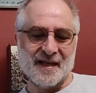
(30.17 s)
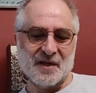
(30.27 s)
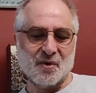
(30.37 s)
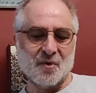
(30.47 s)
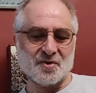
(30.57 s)

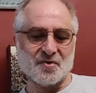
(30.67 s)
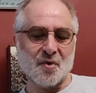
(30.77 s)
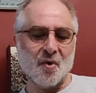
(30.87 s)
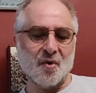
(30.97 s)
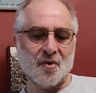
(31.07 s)
He causes
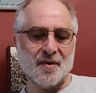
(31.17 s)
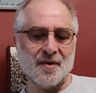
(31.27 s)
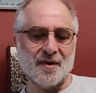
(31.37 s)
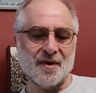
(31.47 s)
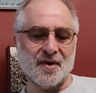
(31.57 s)
all,
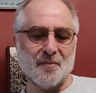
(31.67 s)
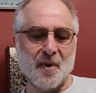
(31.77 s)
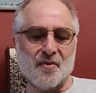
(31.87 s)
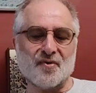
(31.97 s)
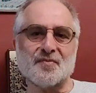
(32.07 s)

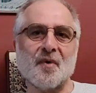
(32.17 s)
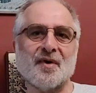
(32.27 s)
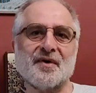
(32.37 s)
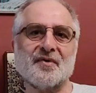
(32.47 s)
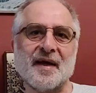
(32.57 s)
both
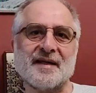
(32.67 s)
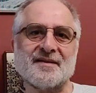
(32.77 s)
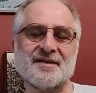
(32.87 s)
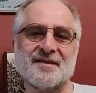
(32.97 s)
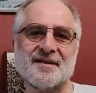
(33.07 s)
small and great,
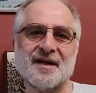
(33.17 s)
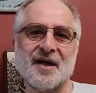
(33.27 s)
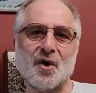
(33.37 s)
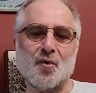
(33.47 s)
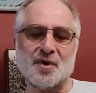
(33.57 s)

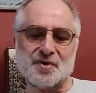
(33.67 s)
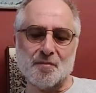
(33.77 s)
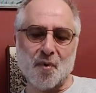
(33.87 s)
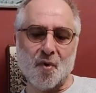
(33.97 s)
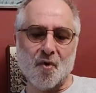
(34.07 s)
rich
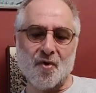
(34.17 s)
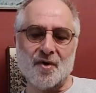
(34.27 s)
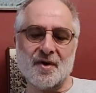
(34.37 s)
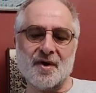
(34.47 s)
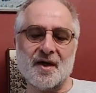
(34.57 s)
and
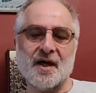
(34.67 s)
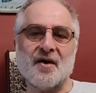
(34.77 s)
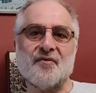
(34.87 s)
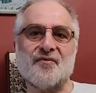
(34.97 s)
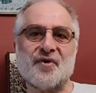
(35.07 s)
poor,
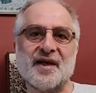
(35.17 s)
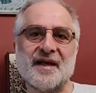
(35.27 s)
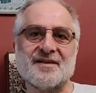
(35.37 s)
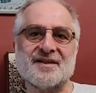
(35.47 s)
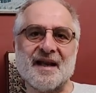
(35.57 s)
free
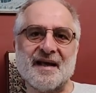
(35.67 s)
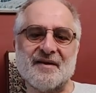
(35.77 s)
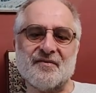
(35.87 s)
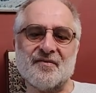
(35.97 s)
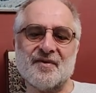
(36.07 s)
and
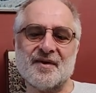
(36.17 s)
slave,